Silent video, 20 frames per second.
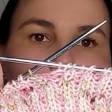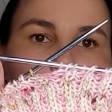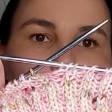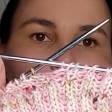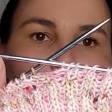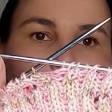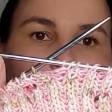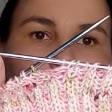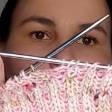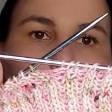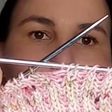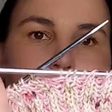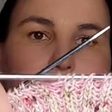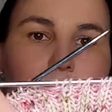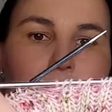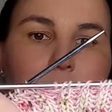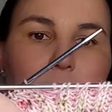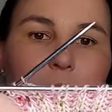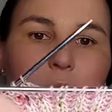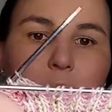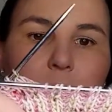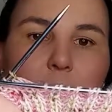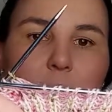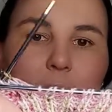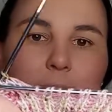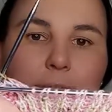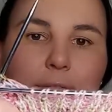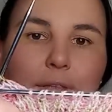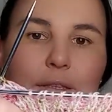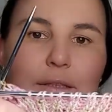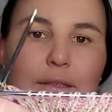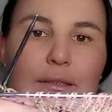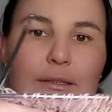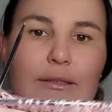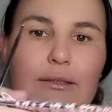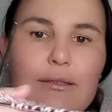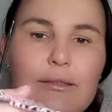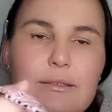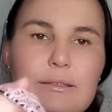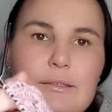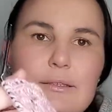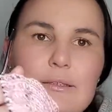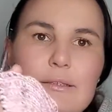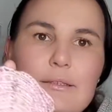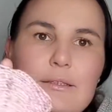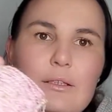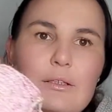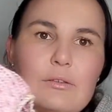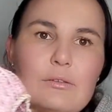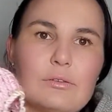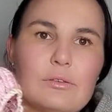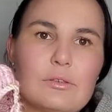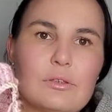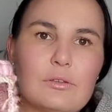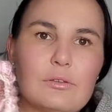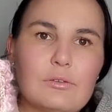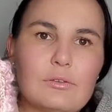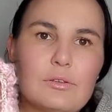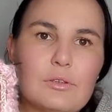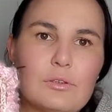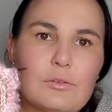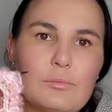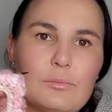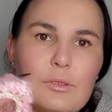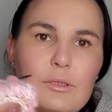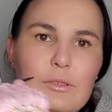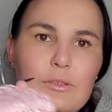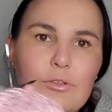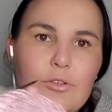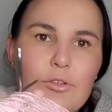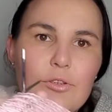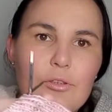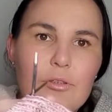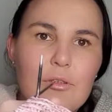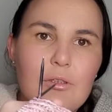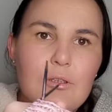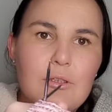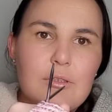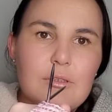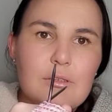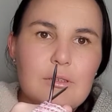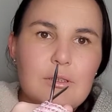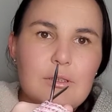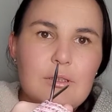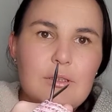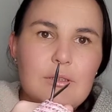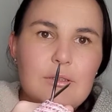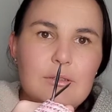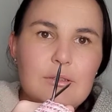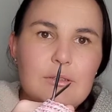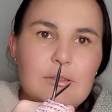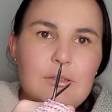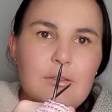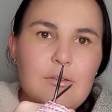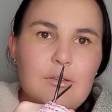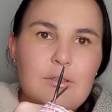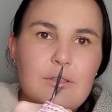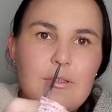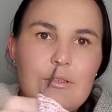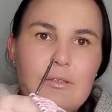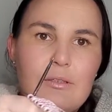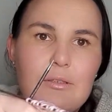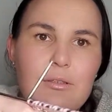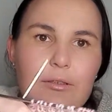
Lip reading: I love this so much. There's the inside